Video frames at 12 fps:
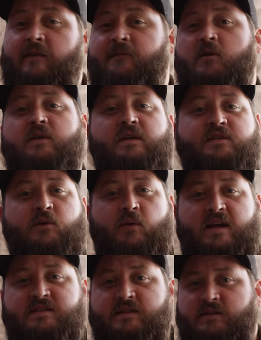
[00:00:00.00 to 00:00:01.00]
If you need to
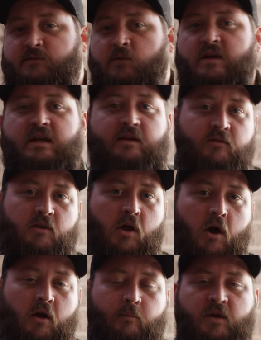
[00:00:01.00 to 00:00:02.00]
rest this for even
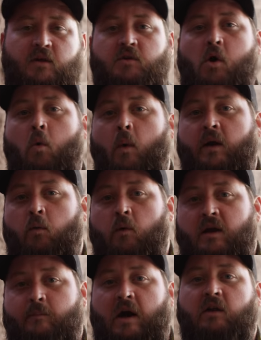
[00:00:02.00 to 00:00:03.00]
longer, but you don't wanna
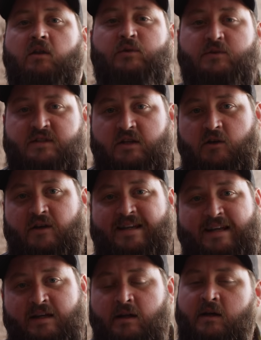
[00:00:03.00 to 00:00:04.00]
worry about losing your
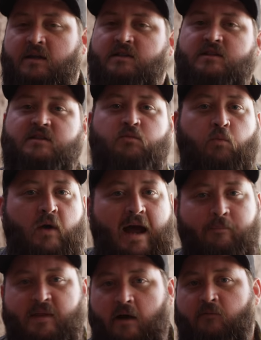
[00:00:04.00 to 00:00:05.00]
heat, just
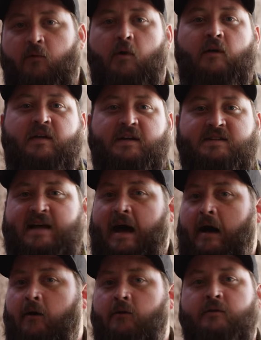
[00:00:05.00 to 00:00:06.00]
wrap that foil in a
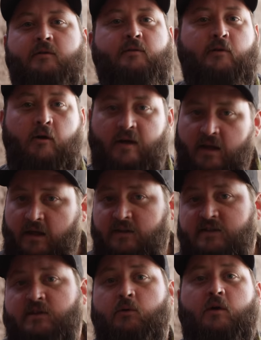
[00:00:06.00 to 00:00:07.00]
towel, throw it
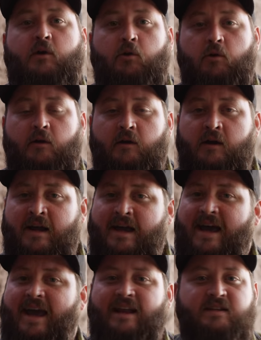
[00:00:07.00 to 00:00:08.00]
into a cooler,
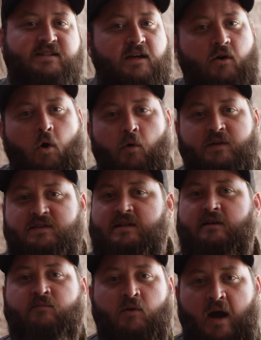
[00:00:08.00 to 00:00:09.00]
and it's gonna hold its
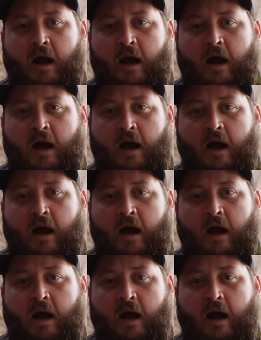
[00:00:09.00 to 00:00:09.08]
heat for